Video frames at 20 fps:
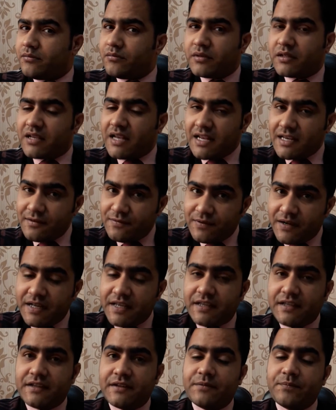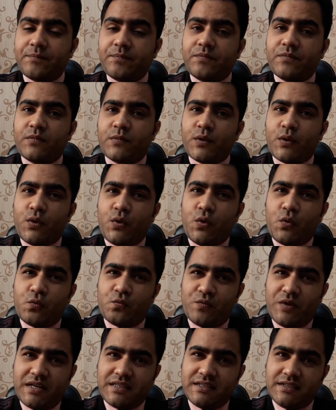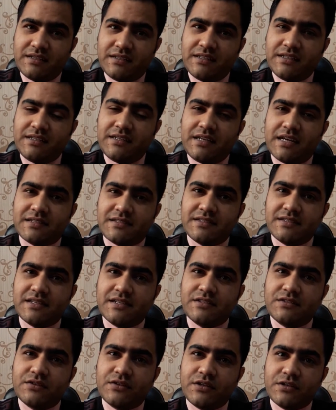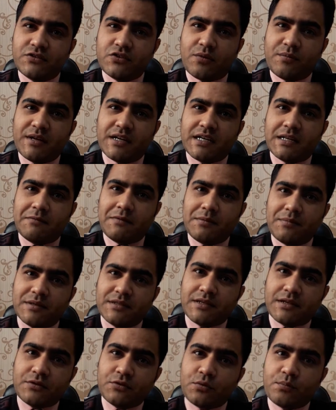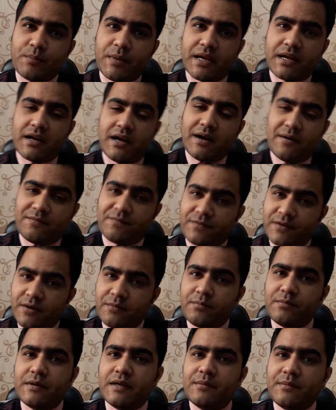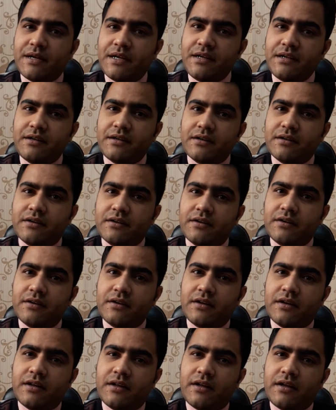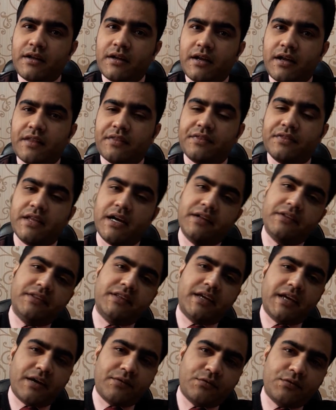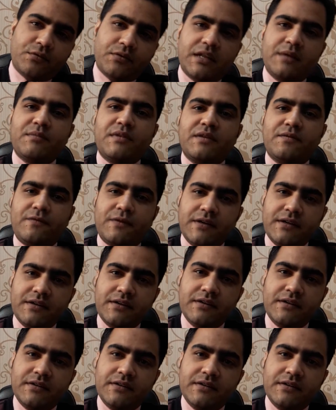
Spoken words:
clarifying whether the SEZ units or developers have to make upfront payment and then they have to claim refund.